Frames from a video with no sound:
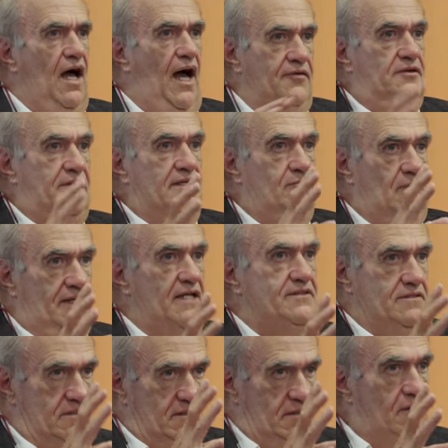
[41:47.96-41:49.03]
And you think, well,
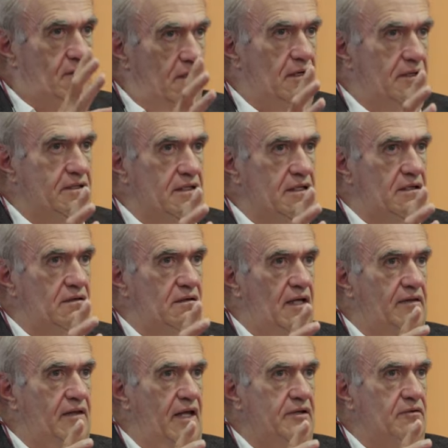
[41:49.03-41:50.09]
that's good, you know,
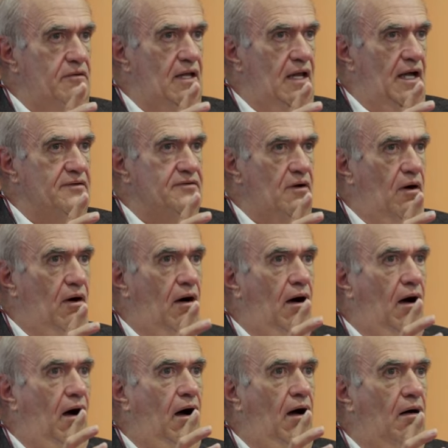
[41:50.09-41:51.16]
and then you realize,
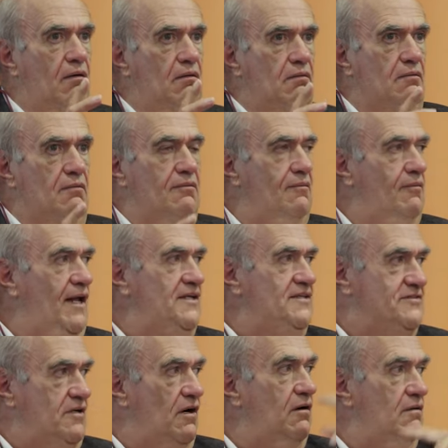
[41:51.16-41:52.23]
oh, when
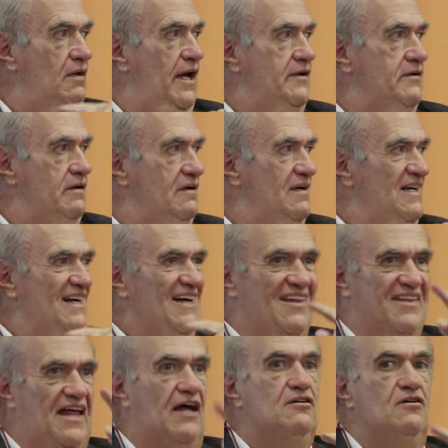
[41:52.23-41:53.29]
he's told later
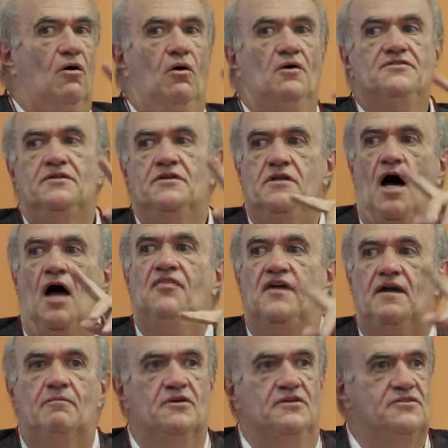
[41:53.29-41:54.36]
that caused
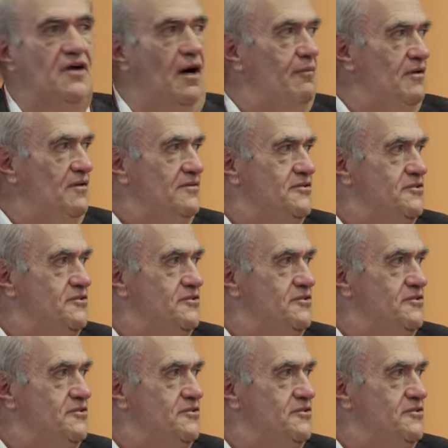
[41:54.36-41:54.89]
nothing but trouble.